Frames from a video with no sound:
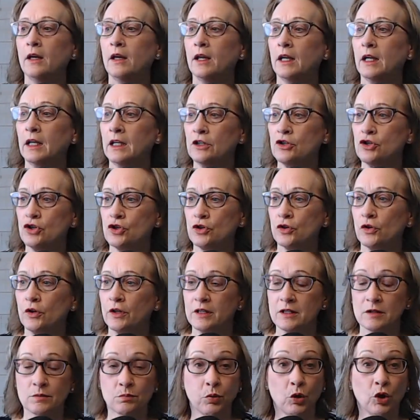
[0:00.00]

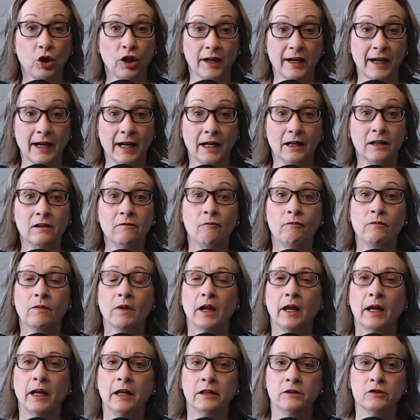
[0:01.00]
insurance plan.
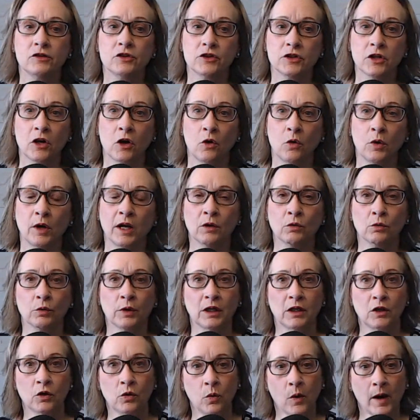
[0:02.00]
And so it
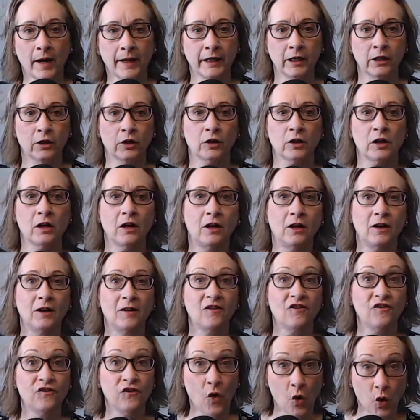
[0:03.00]
required
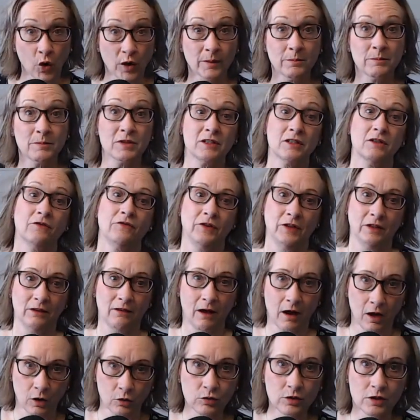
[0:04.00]
forms to fill
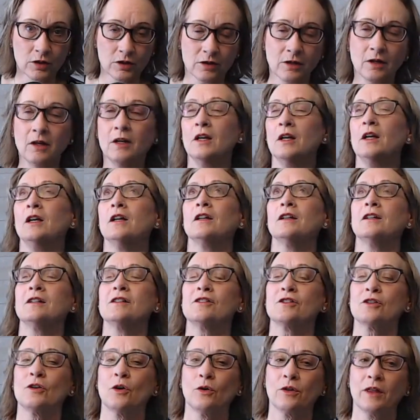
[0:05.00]
out
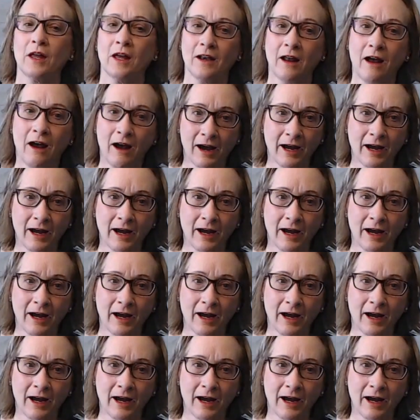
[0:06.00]
so that